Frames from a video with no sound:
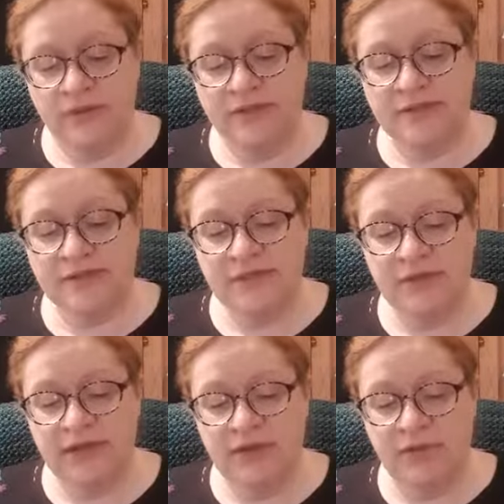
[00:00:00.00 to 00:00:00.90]

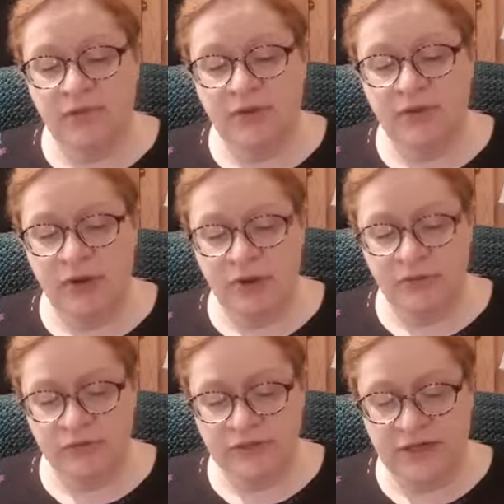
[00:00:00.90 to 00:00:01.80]
Sleep, O oh
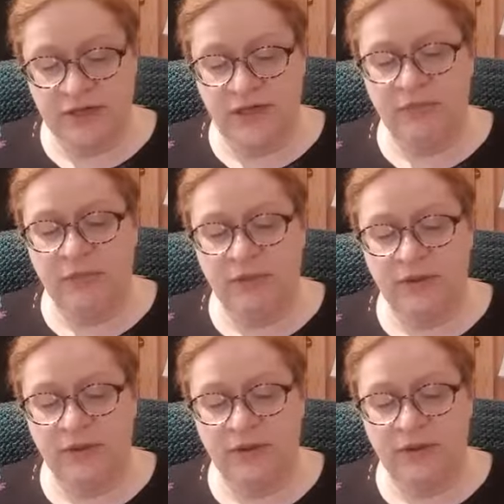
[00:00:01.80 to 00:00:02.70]
sleep,
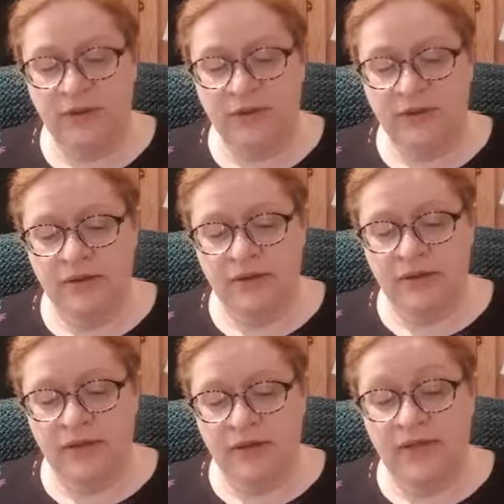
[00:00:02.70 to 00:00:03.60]

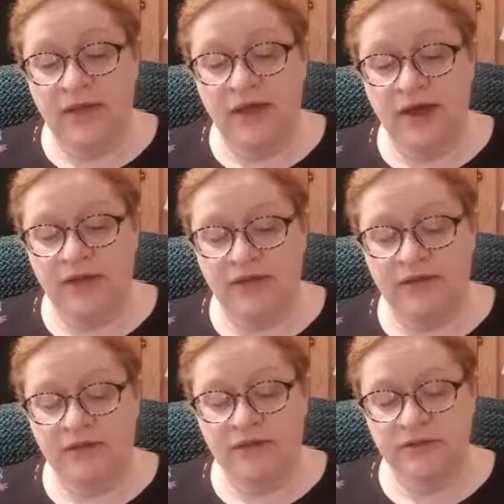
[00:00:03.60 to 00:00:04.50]
in the
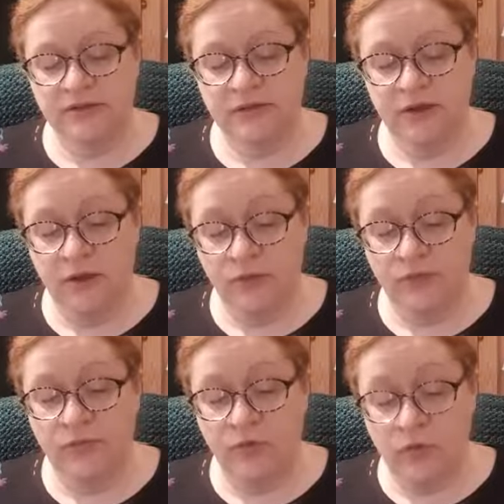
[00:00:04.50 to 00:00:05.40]
guidance of
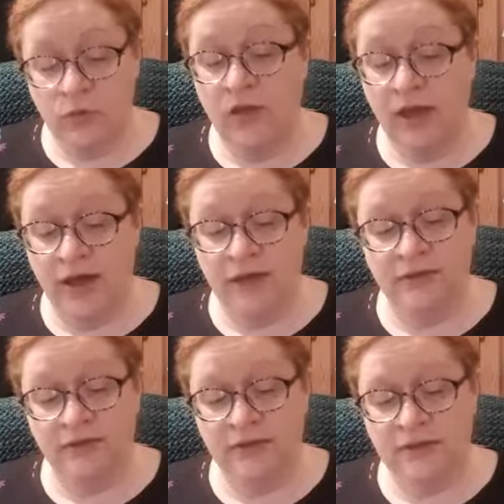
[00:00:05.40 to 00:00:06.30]
all
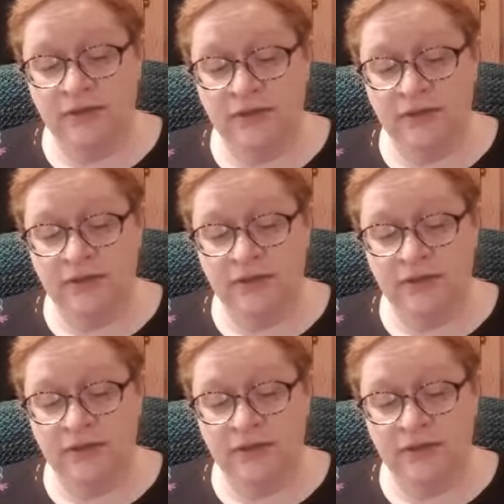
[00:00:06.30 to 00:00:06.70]
guidance.